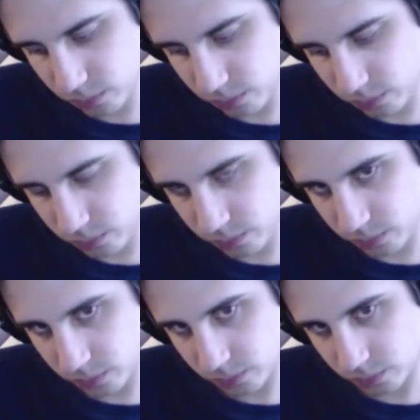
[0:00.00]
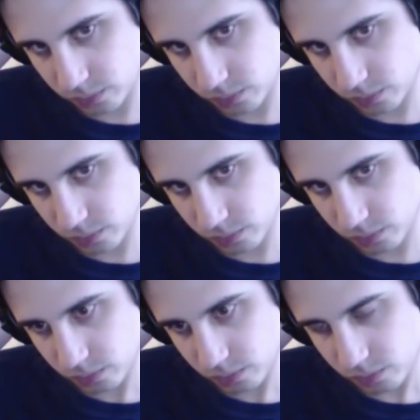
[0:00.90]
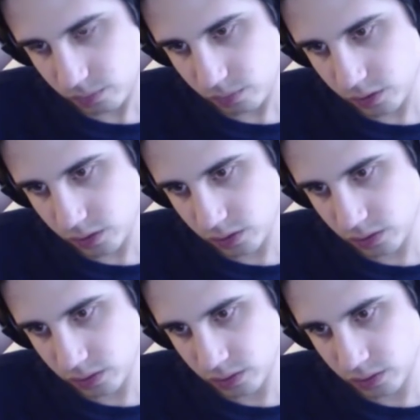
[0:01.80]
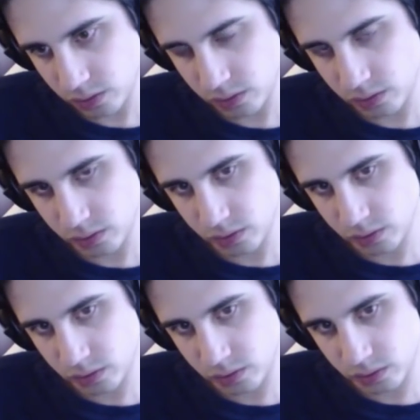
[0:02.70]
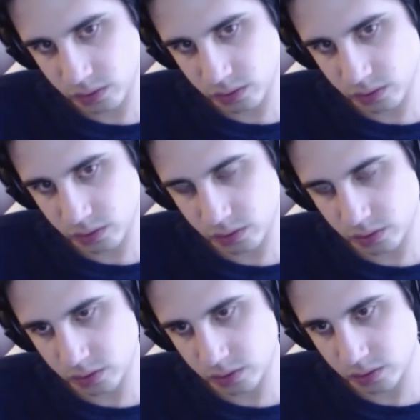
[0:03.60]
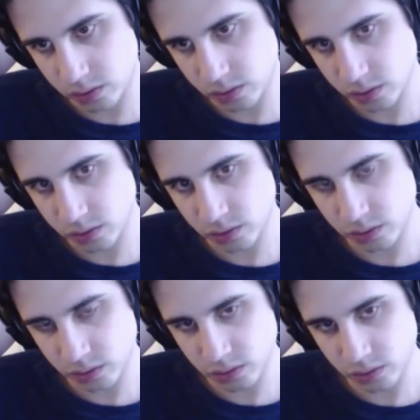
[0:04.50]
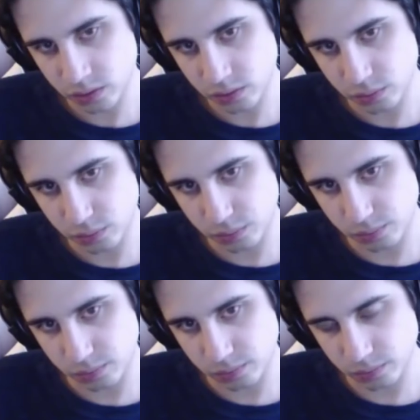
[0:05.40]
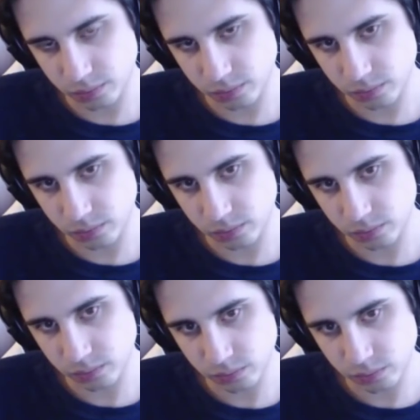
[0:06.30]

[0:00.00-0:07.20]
(not speaking)